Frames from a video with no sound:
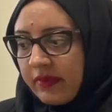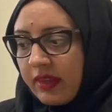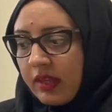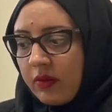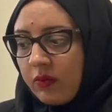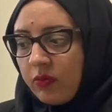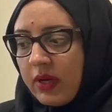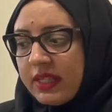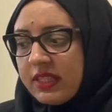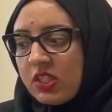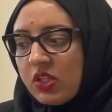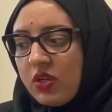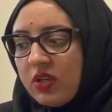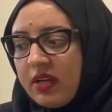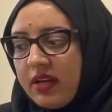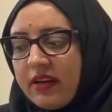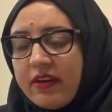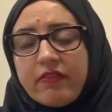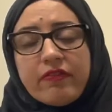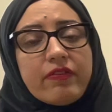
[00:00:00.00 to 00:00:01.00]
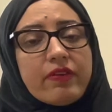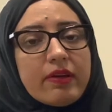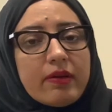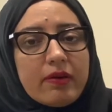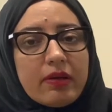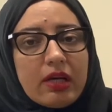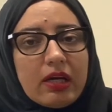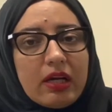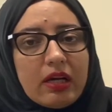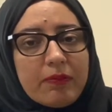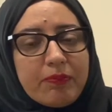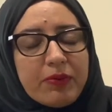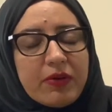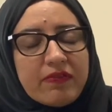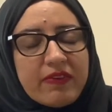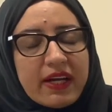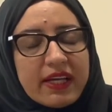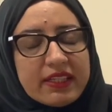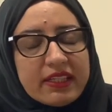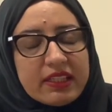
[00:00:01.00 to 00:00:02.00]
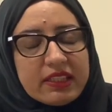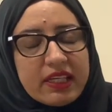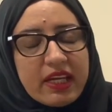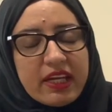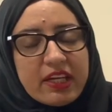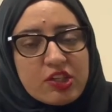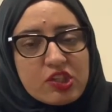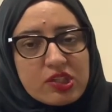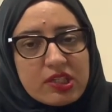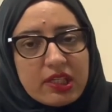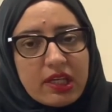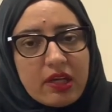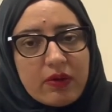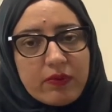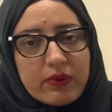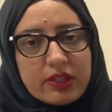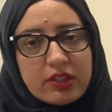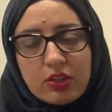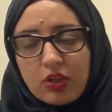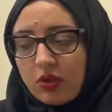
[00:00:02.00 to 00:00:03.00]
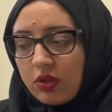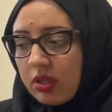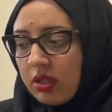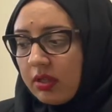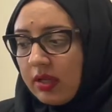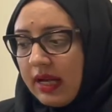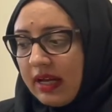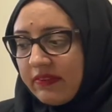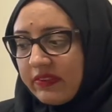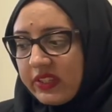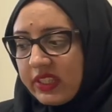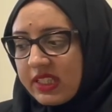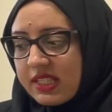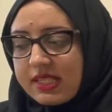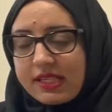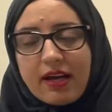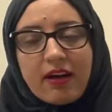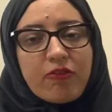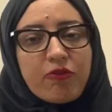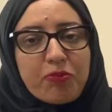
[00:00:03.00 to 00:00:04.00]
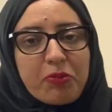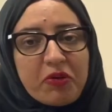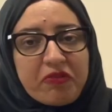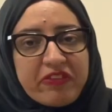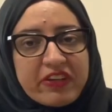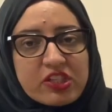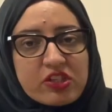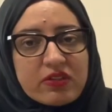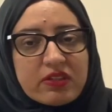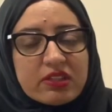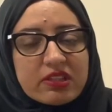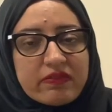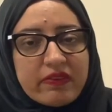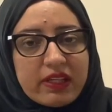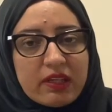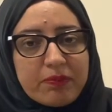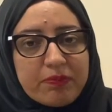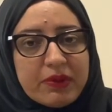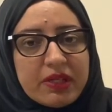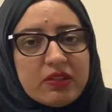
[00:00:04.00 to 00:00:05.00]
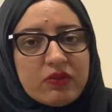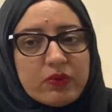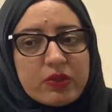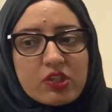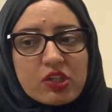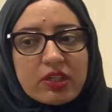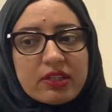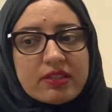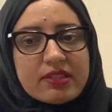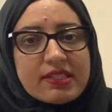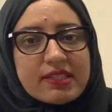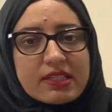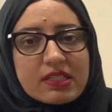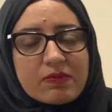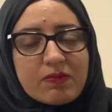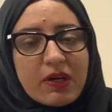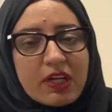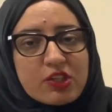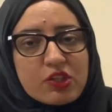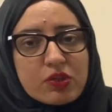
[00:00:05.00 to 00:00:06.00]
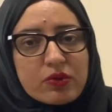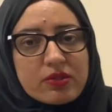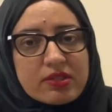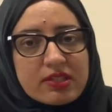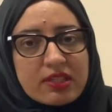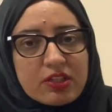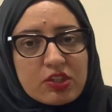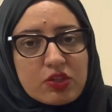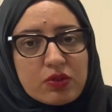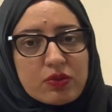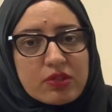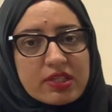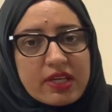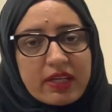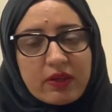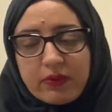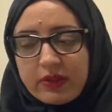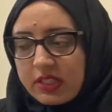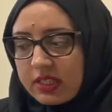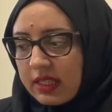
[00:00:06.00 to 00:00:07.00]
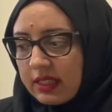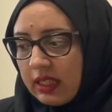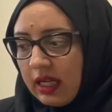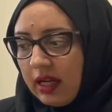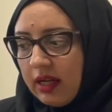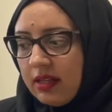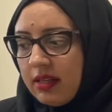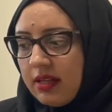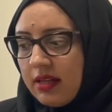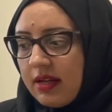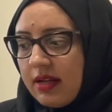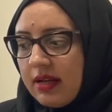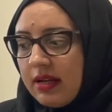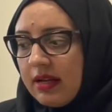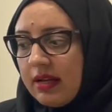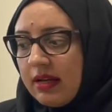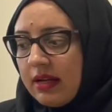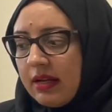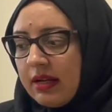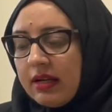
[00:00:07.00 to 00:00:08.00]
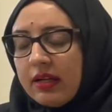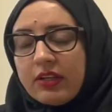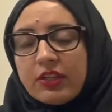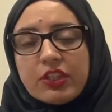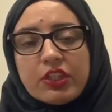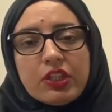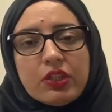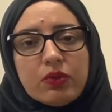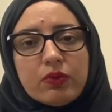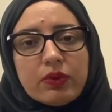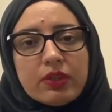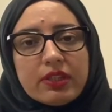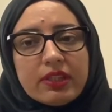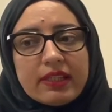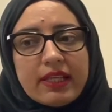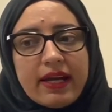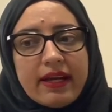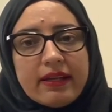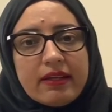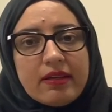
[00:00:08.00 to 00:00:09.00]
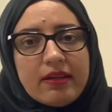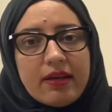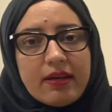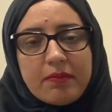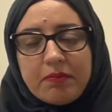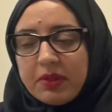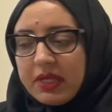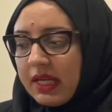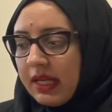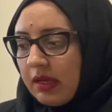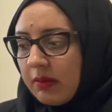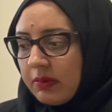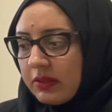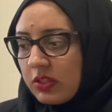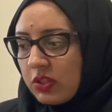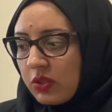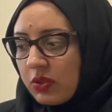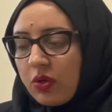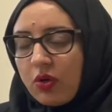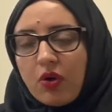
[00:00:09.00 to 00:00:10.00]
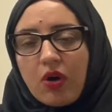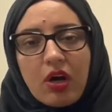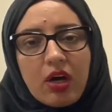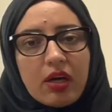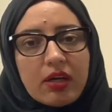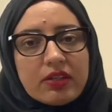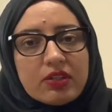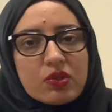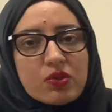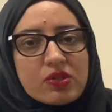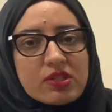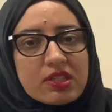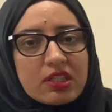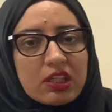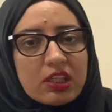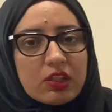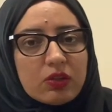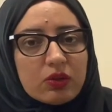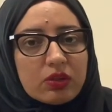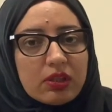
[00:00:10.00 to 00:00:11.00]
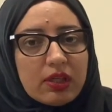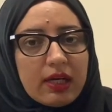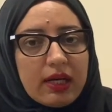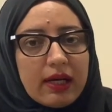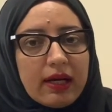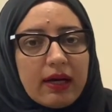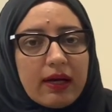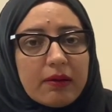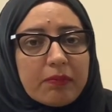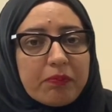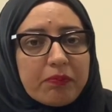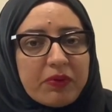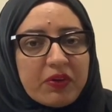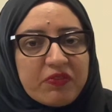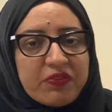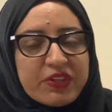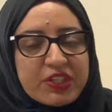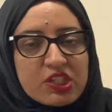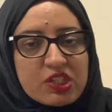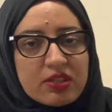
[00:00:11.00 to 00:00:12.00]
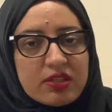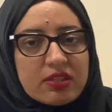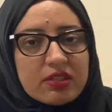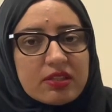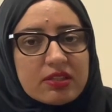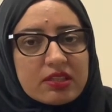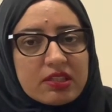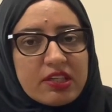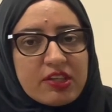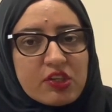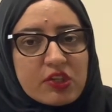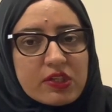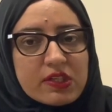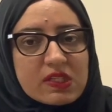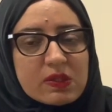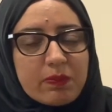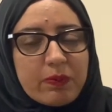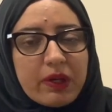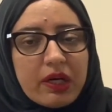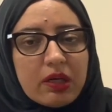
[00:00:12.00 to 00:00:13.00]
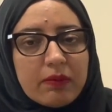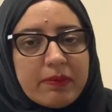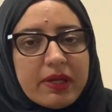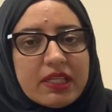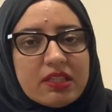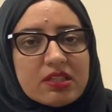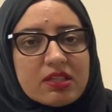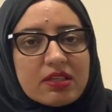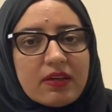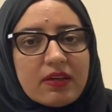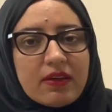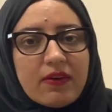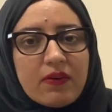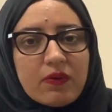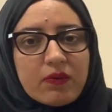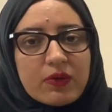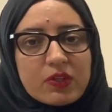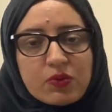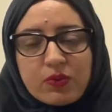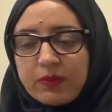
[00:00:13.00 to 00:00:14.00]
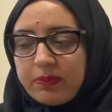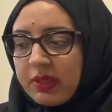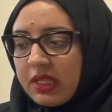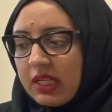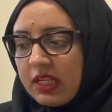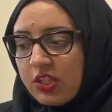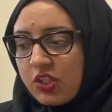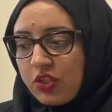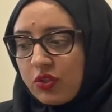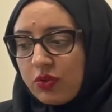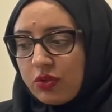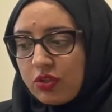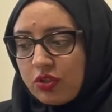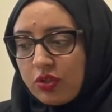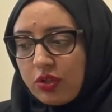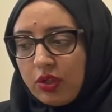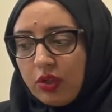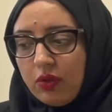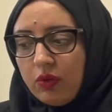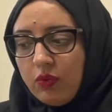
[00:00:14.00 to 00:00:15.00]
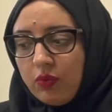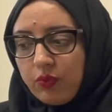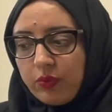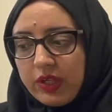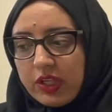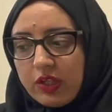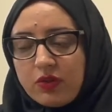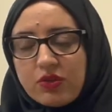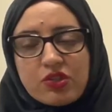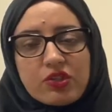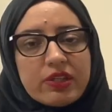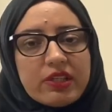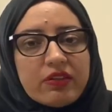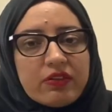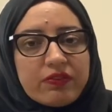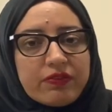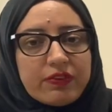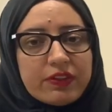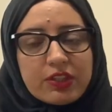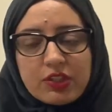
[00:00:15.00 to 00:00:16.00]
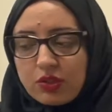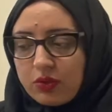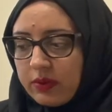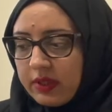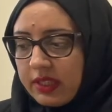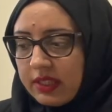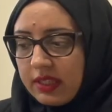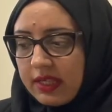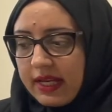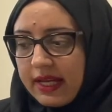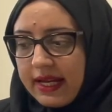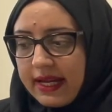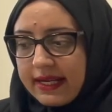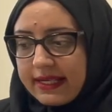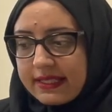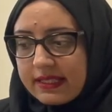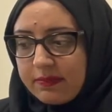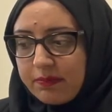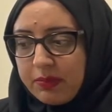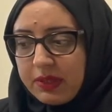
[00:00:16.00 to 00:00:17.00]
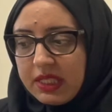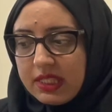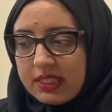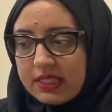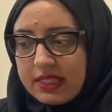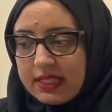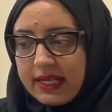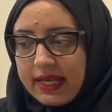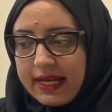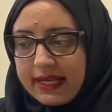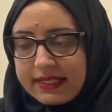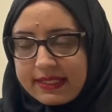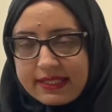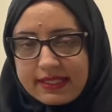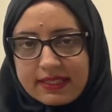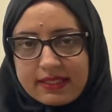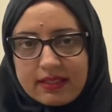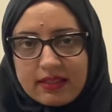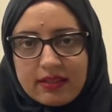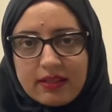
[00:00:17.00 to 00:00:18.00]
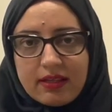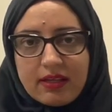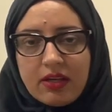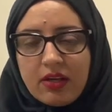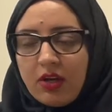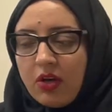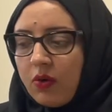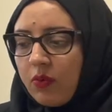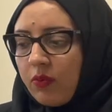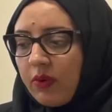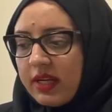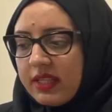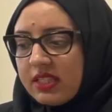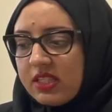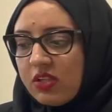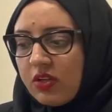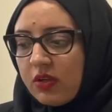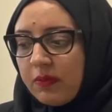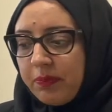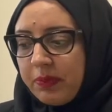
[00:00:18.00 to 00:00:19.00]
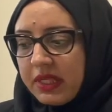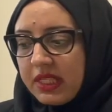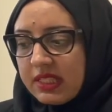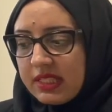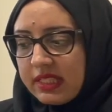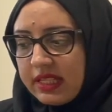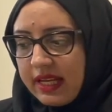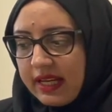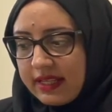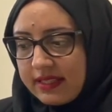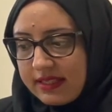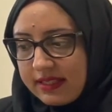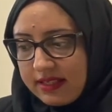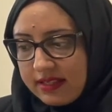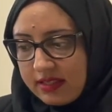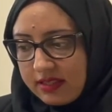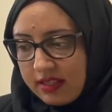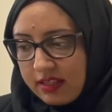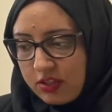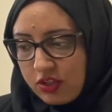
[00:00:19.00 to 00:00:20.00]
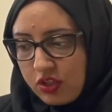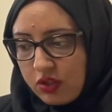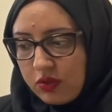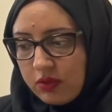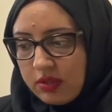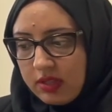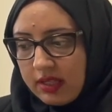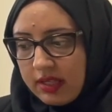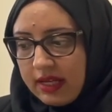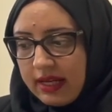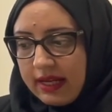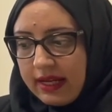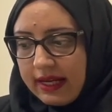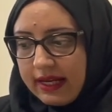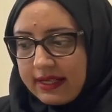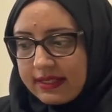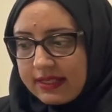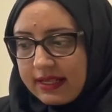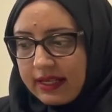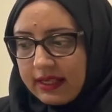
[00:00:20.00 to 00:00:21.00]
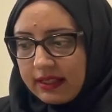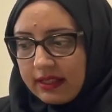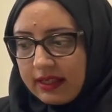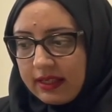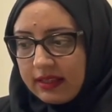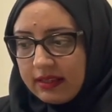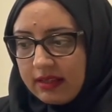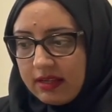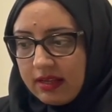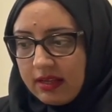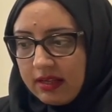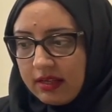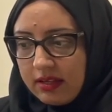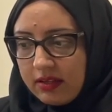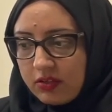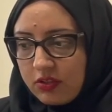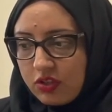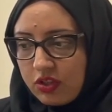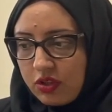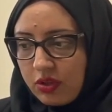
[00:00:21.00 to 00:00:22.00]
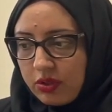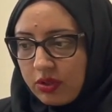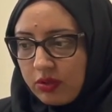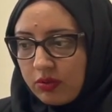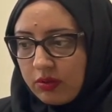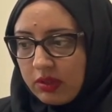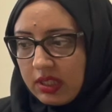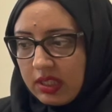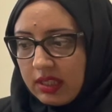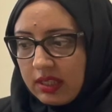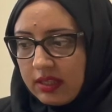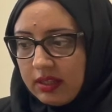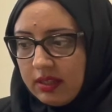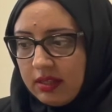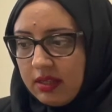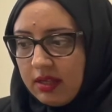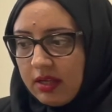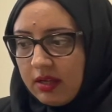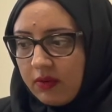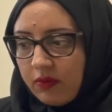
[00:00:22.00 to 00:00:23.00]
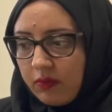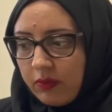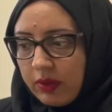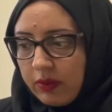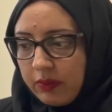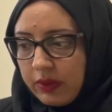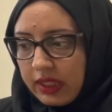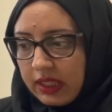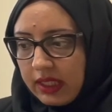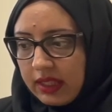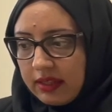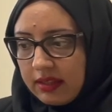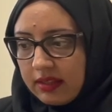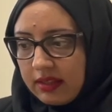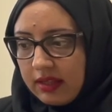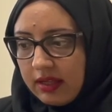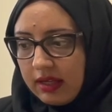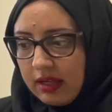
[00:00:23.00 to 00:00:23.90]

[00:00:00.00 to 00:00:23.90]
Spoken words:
Once you have provided KHDA with your evidence of professional development, which are the 6 modules that you take with Talal, you would then be able to go on to secure a provisional teacher's permit, which would be issued to you. We usually refer to it as PTS. Once your PTS is issued, as I can show you here, where we can